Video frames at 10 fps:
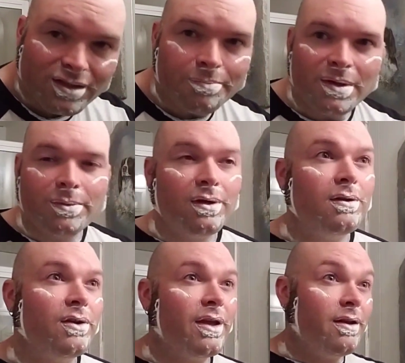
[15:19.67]
some people
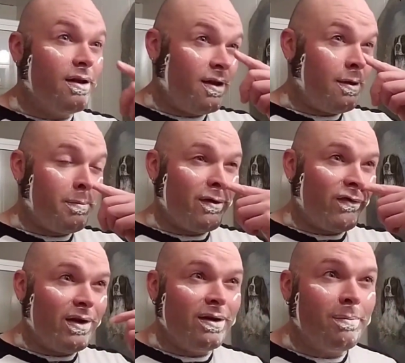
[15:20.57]
are looking to be
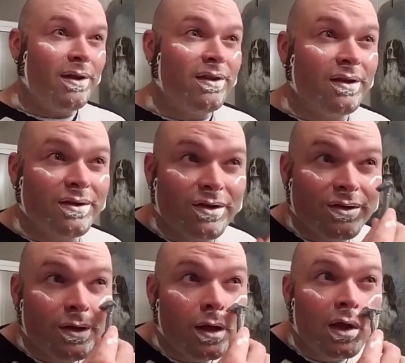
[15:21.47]
offended by things. They
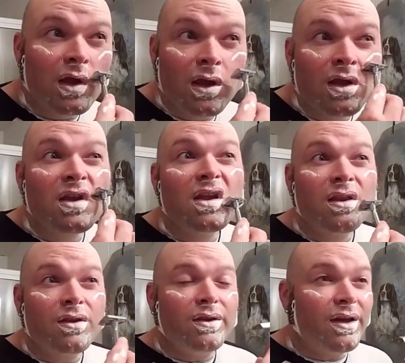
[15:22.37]

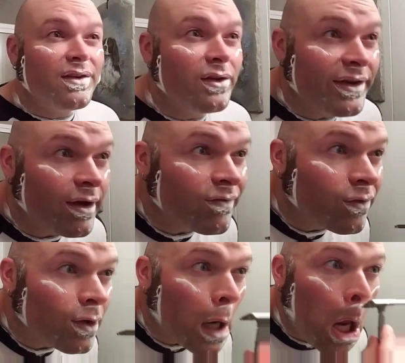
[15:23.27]
look on the lookout
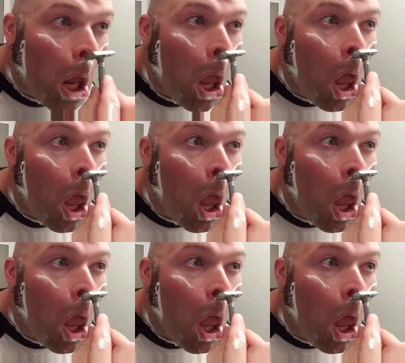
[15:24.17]
for it.